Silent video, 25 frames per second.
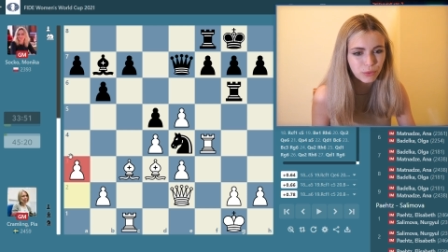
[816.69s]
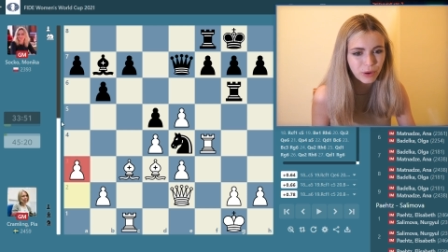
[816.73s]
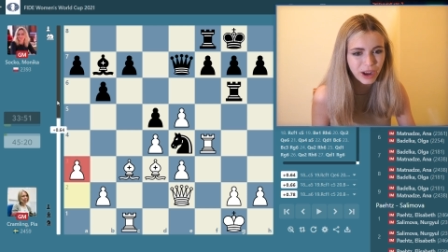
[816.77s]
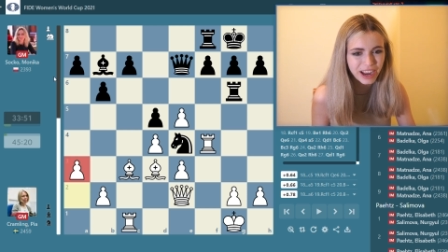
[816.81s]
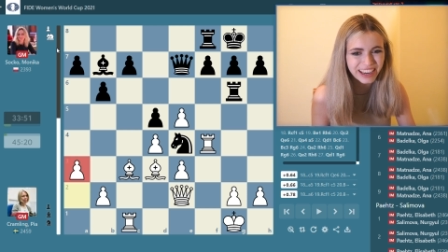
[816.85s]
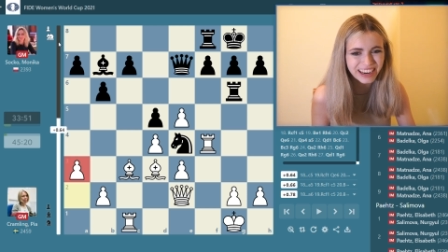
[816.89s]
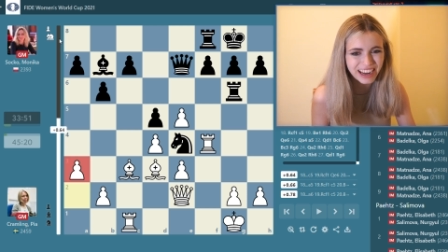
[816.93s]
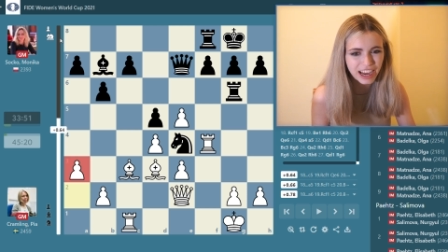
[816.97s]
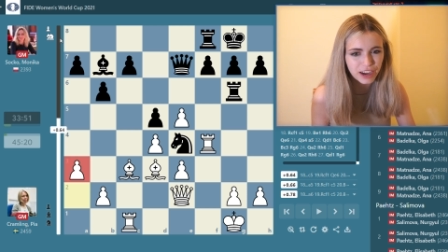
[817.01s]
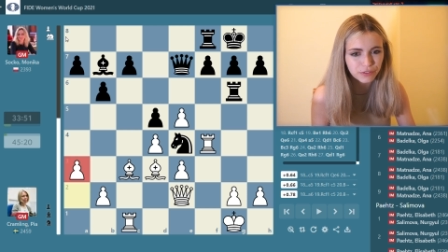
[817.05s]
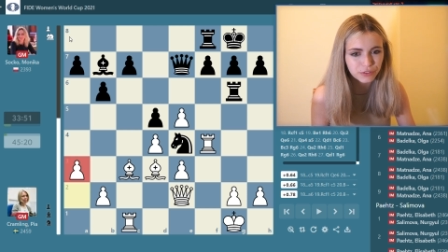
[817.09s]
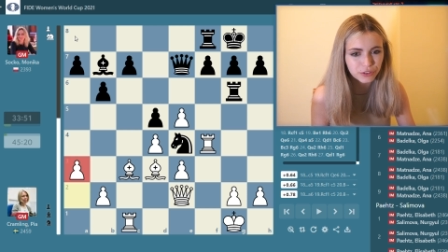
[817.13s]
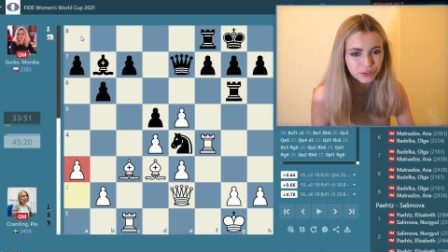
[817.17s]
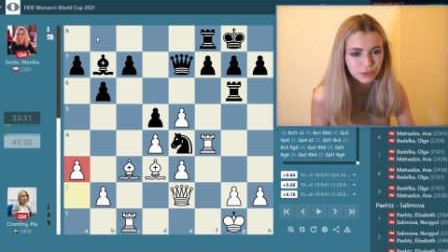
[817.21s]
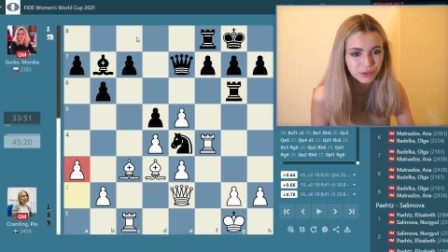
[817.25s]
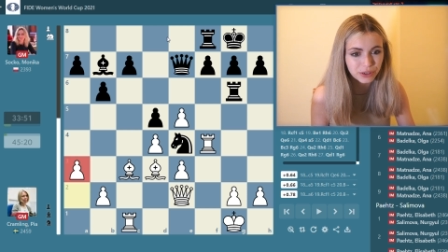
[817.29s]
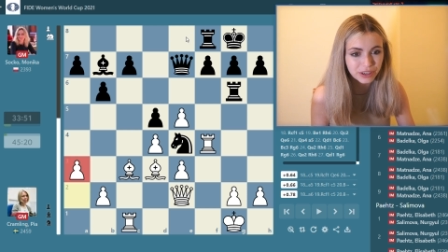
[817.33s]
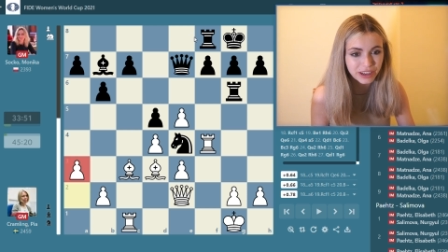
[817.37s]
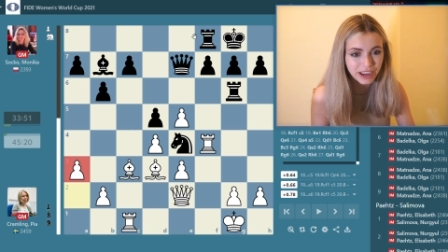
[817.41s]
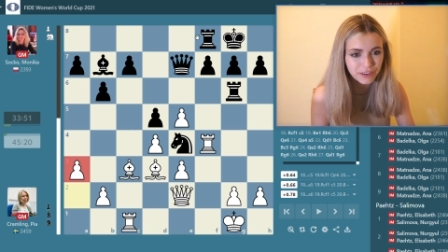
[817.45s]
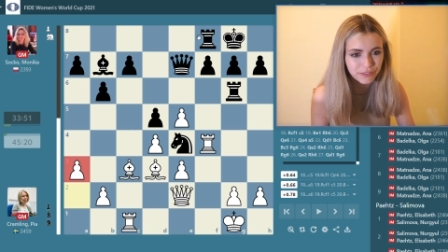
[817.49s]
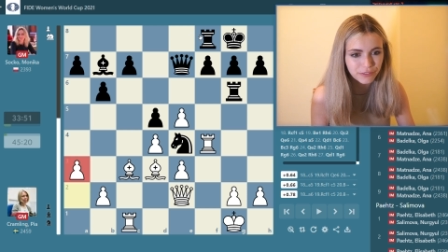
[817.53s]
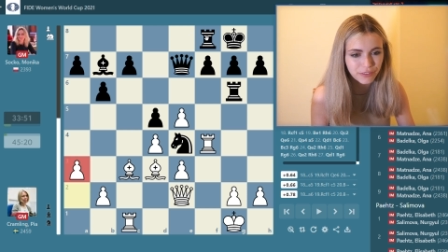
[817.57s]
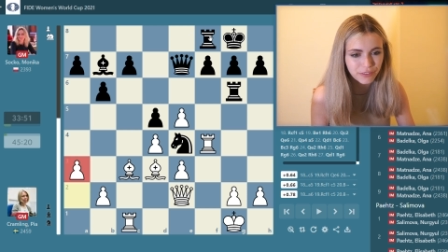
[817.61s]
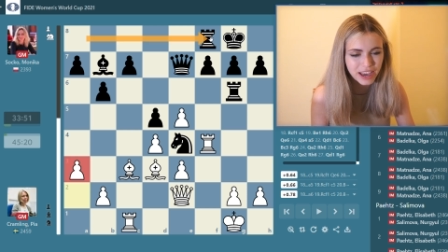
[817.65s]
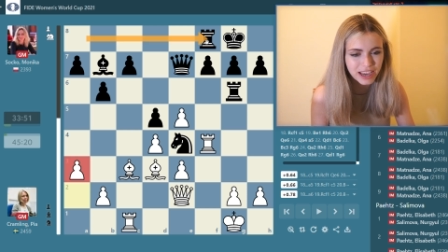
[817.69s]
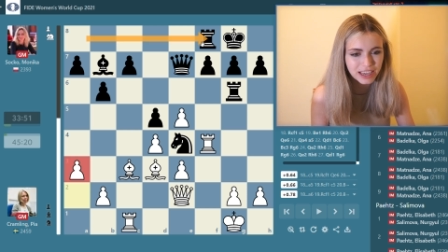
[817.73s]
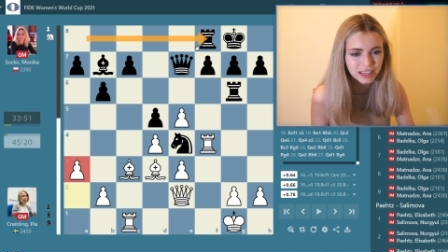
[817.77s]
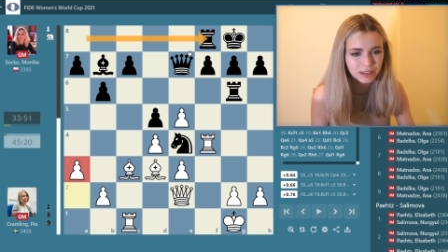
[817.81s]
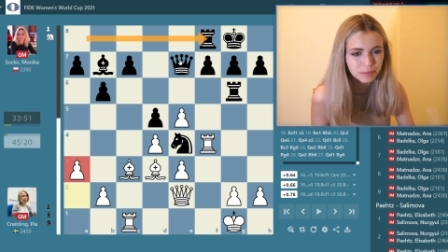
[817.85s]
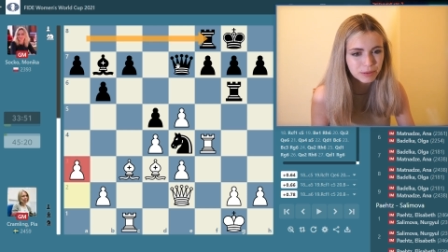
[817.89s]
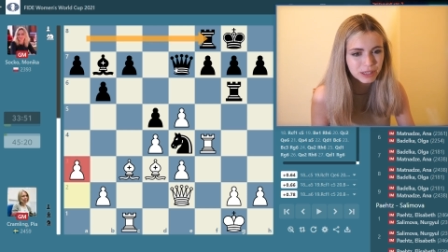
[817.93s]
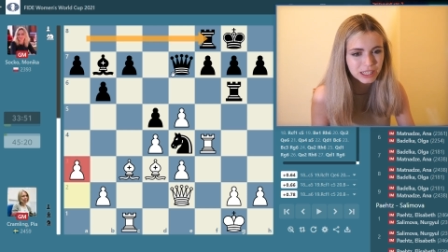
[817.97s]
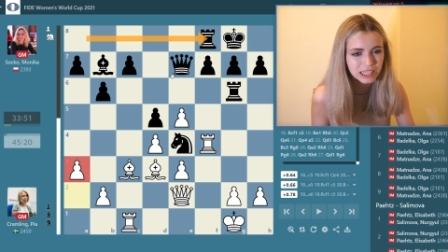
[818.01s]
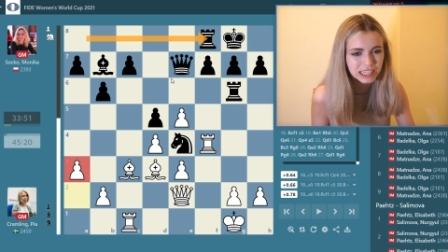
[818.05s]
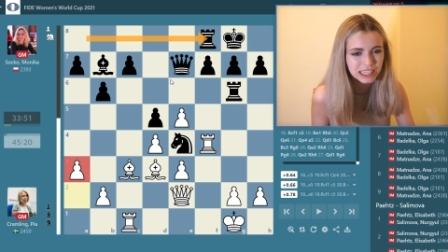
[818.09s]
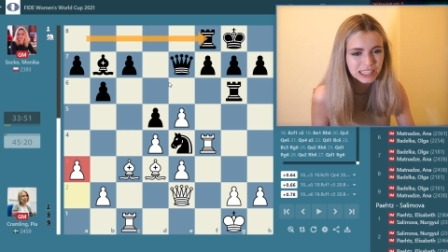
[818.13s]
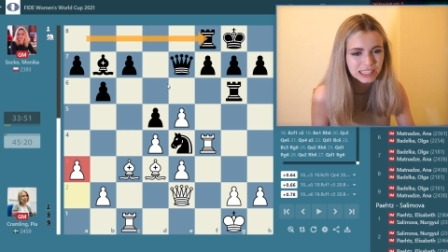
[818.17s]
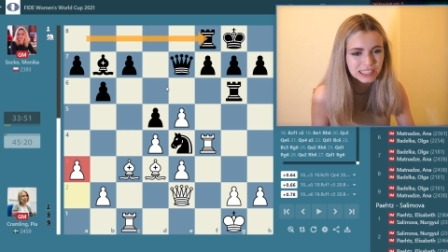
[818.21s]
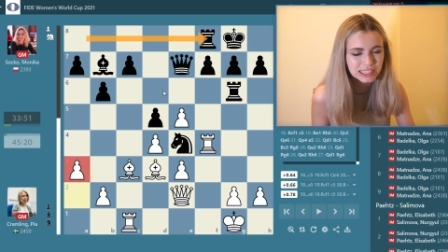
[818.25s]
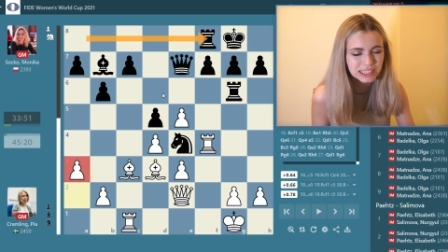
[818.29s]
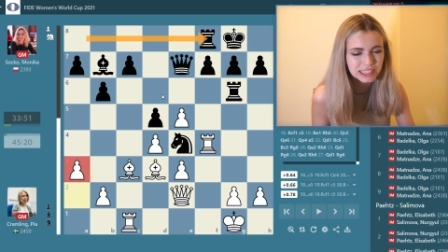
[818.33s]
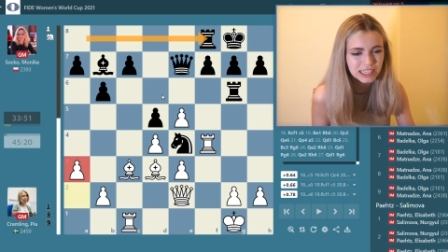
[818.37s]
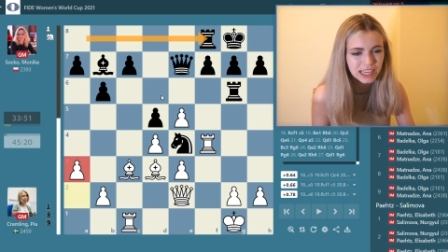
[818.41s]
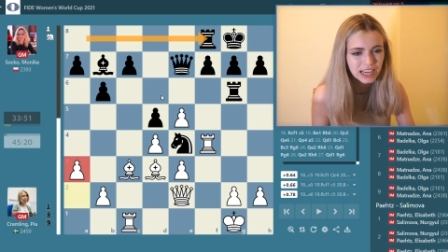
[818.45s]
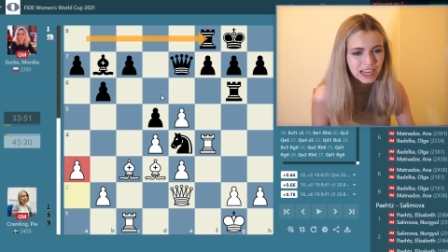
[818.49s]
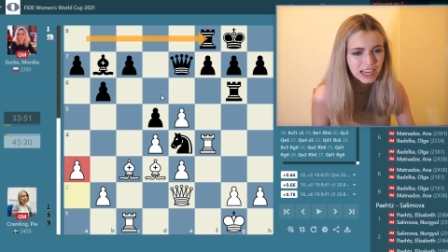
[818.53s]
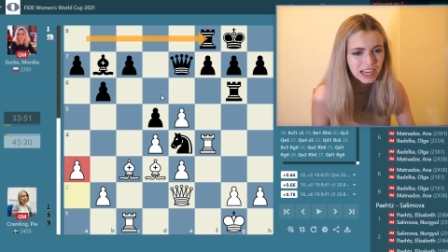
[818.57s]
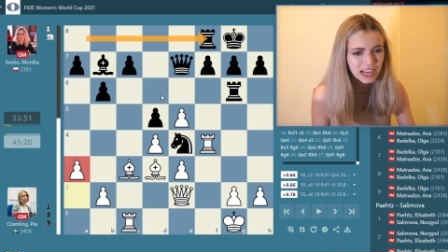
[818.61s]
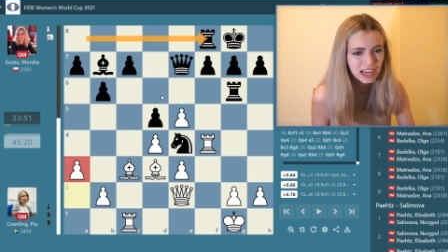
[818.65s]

right after rook f8, because